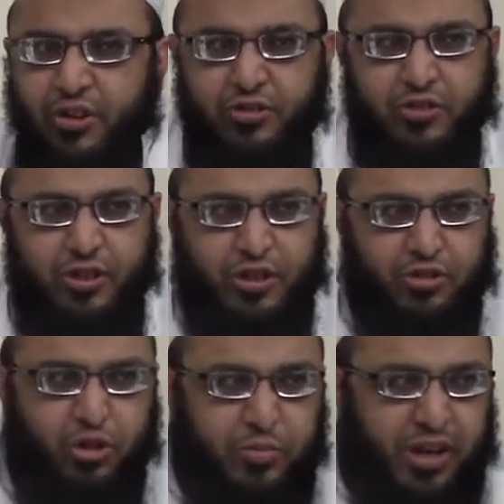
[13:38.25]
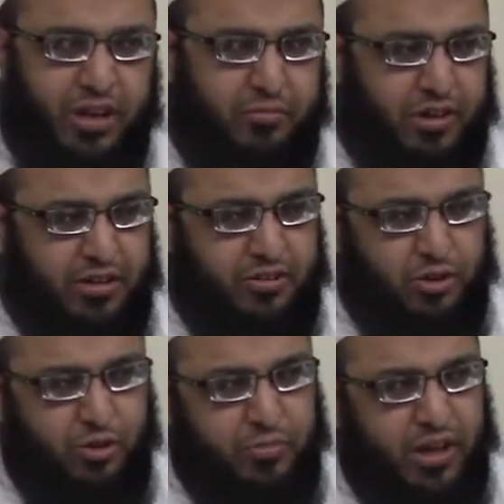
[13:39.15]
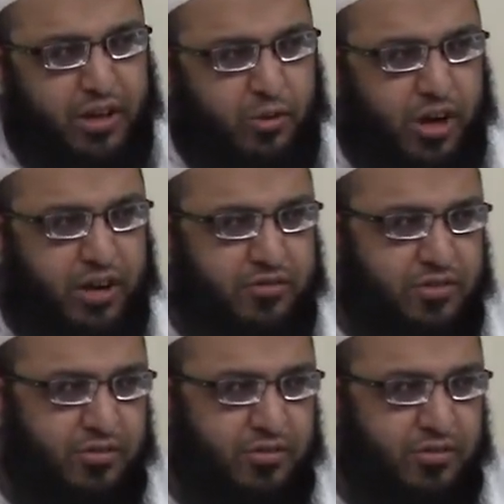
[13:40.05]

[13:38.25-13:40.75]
So they disobey their mothers and obey their wives.